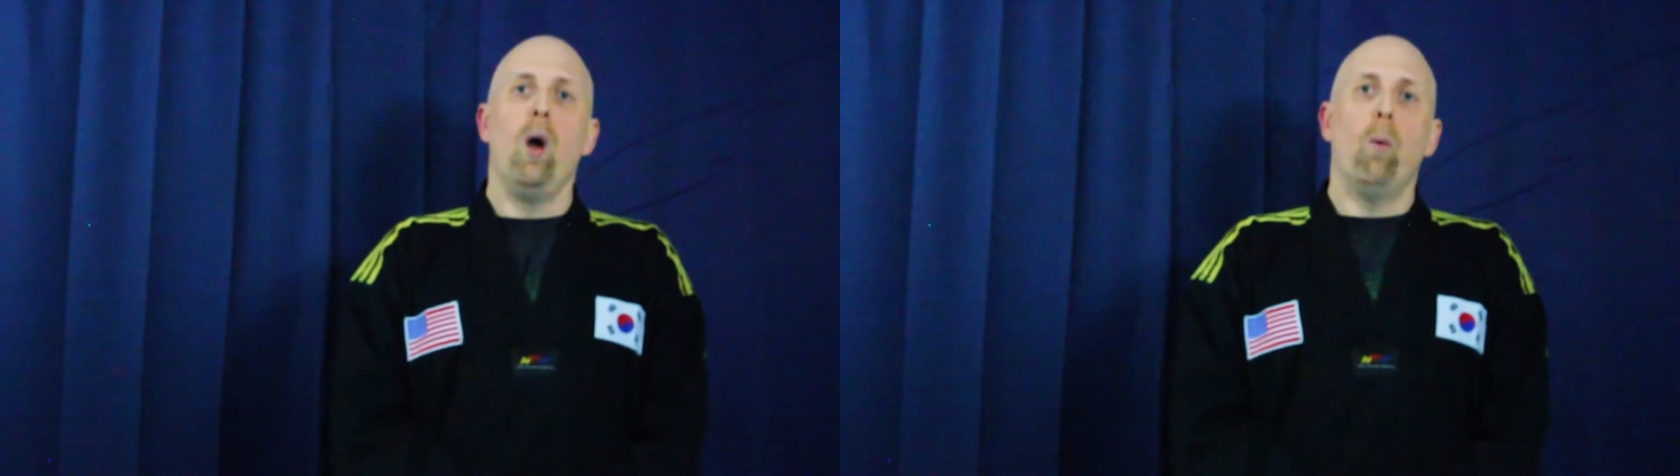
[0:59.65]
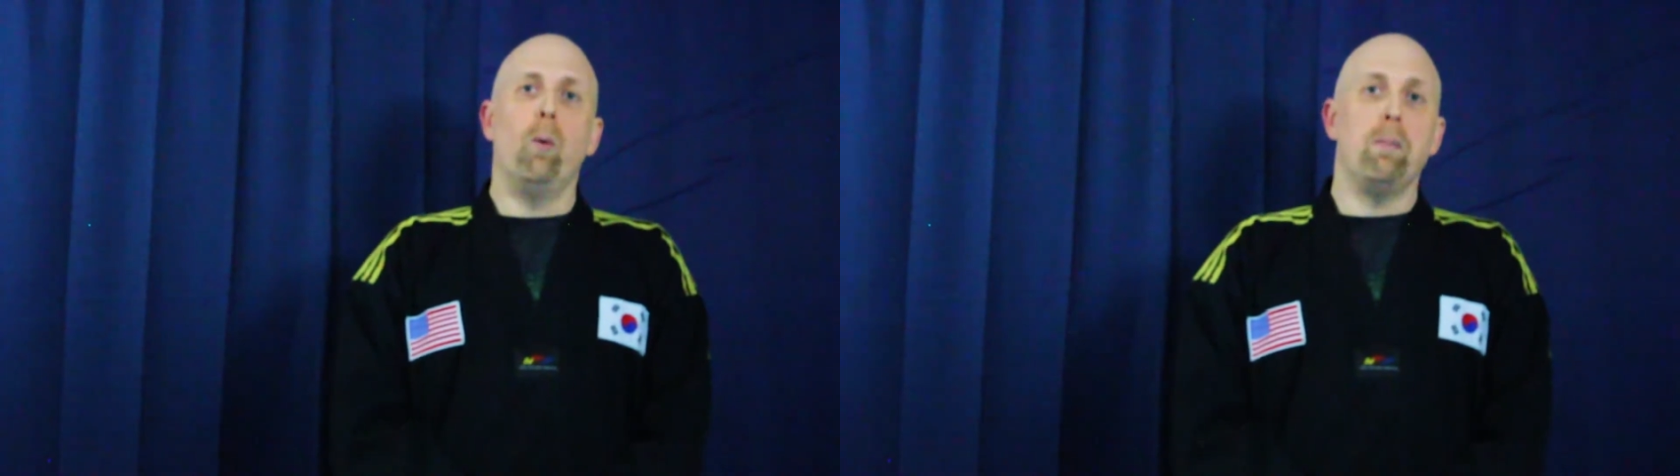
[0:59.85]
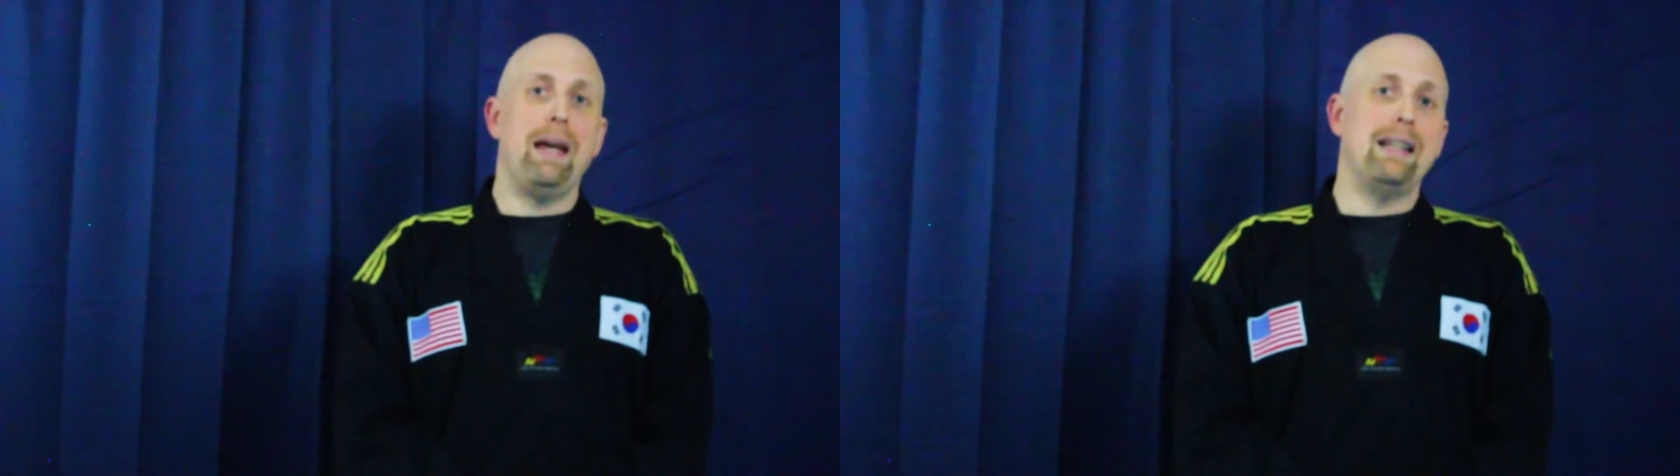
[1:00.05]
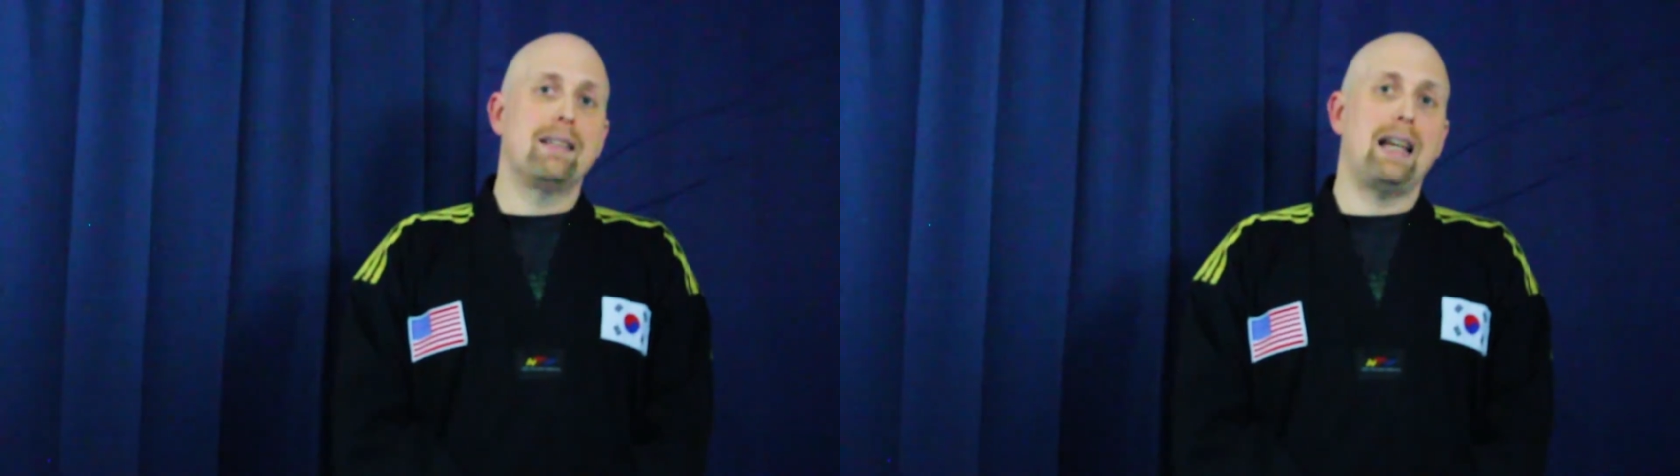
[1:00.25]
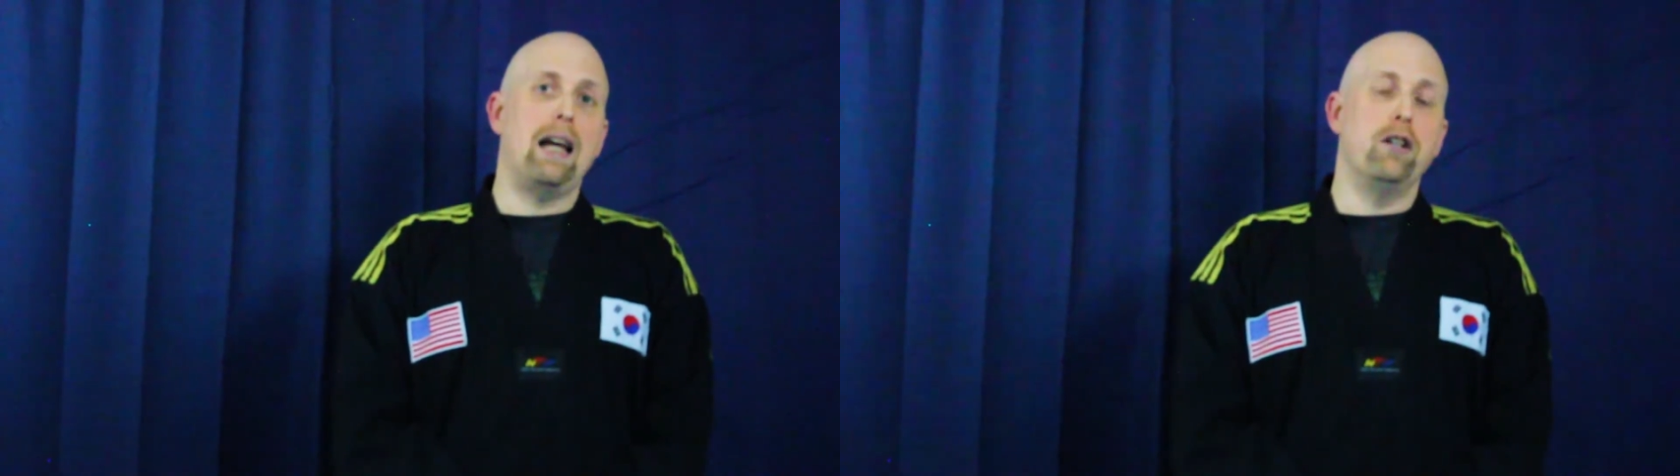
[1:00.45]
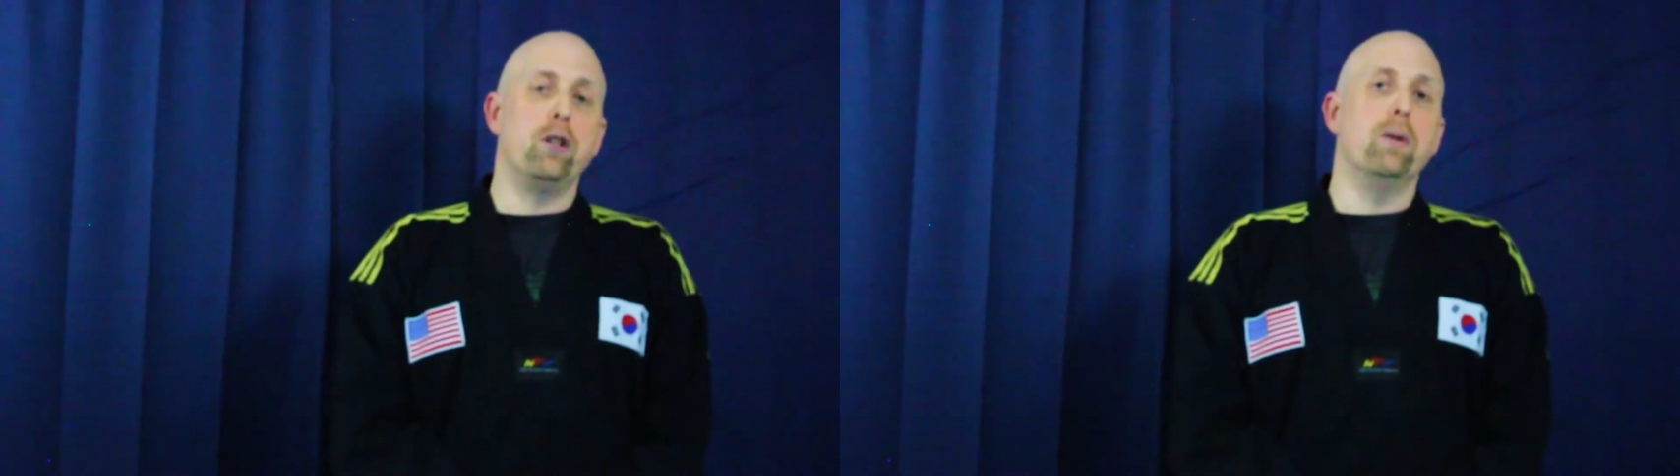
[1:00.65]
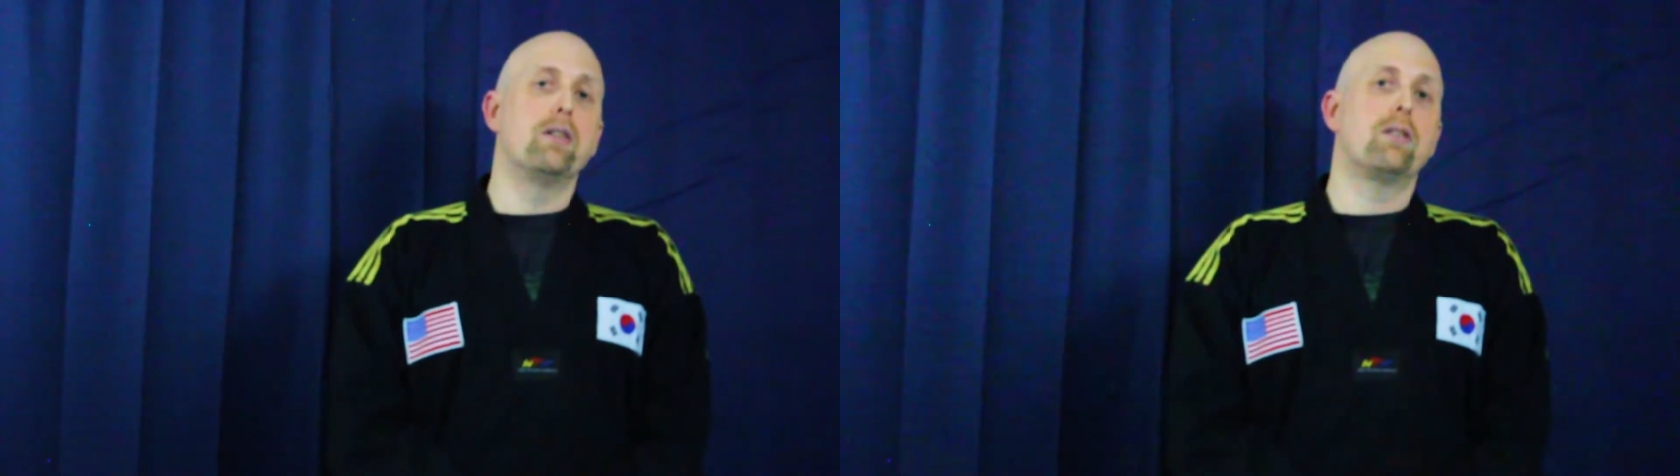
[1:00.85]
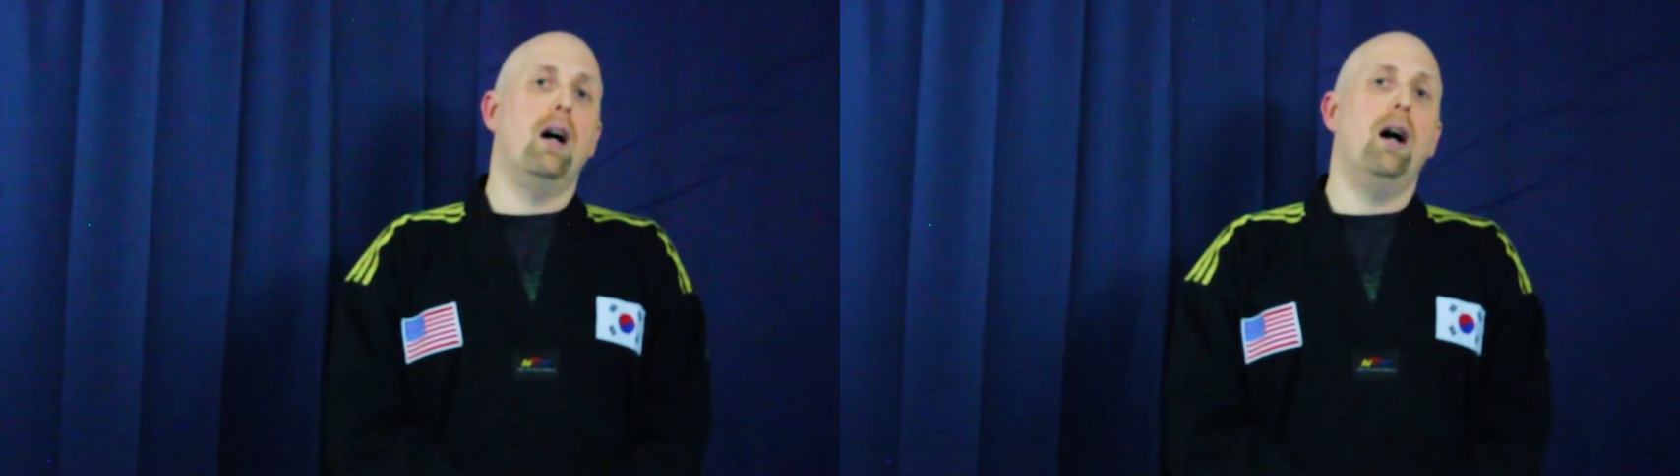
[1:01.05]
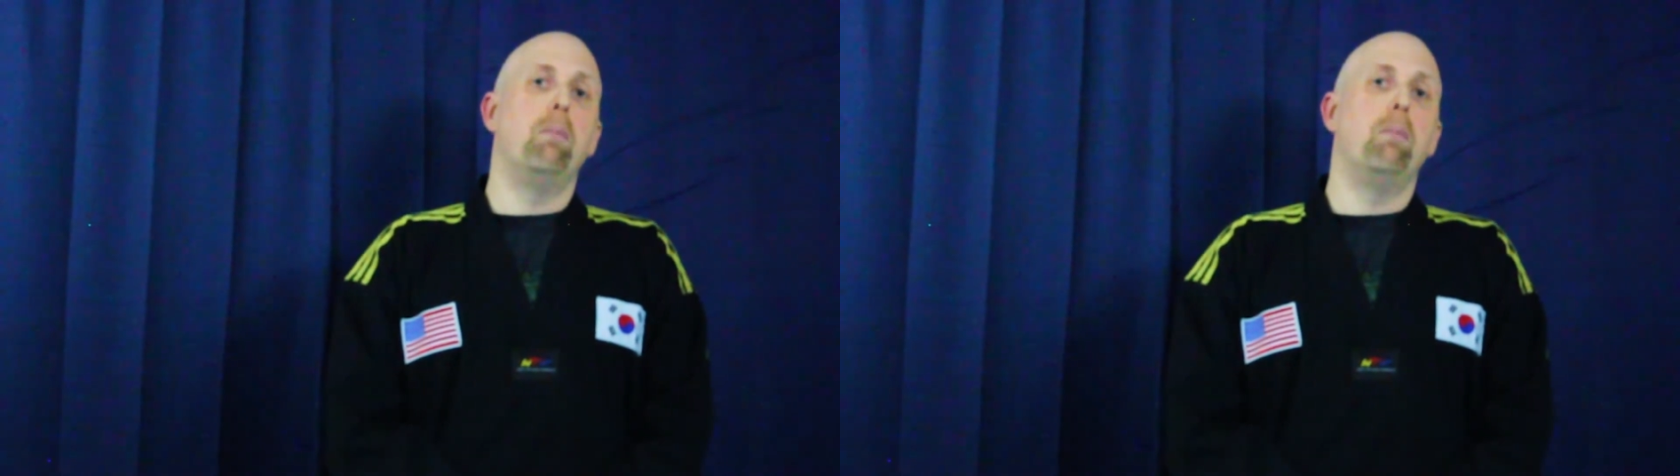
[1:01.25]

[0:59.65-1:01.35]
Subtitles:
What we may decide to do is